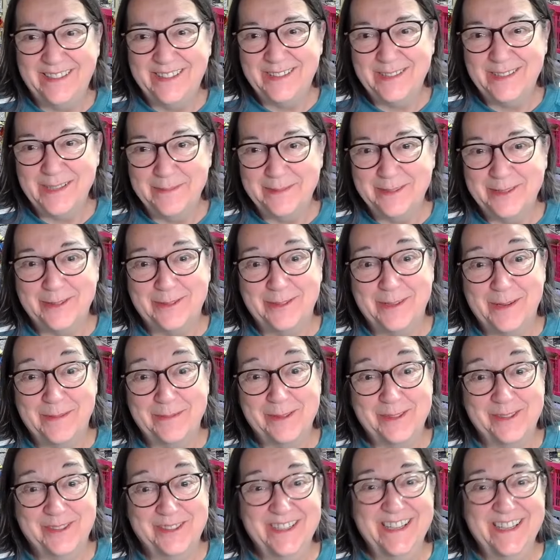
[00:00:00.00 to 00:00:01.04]
time at all, I'm
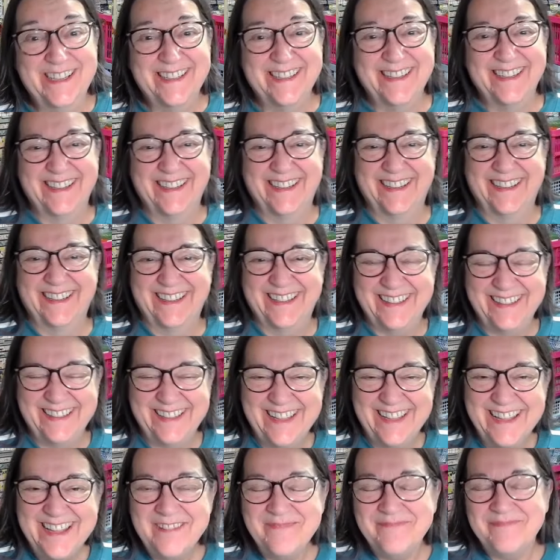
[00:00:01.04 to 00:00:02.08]
sure.
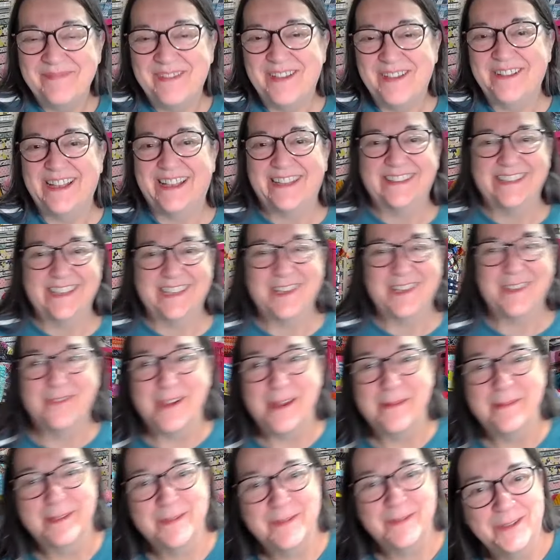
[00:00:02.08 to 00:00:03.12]
Okay, thank you
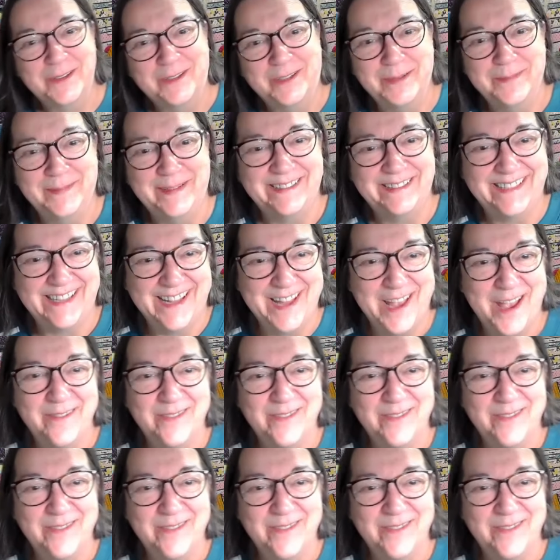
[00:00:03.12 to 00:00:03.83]
very much for joining me today.